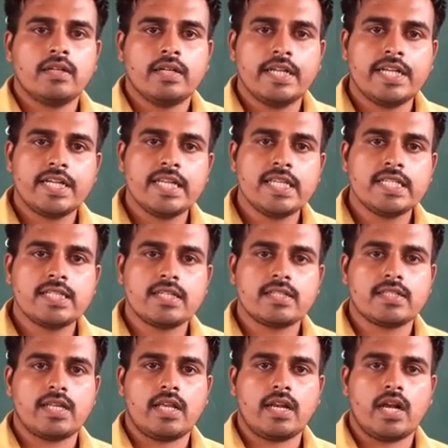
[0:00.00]

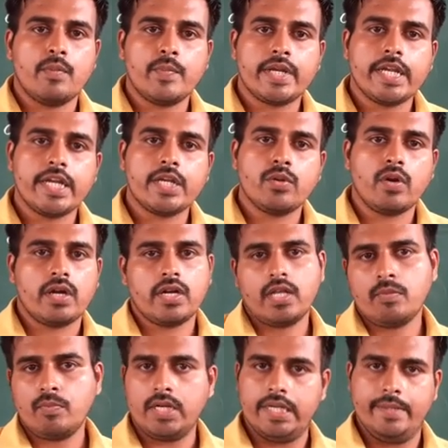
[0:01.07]
integers are commutative under
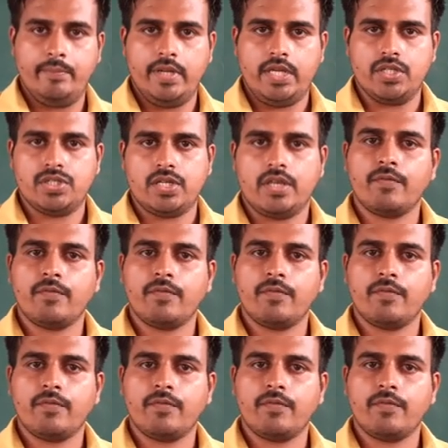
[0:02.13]
multiplication.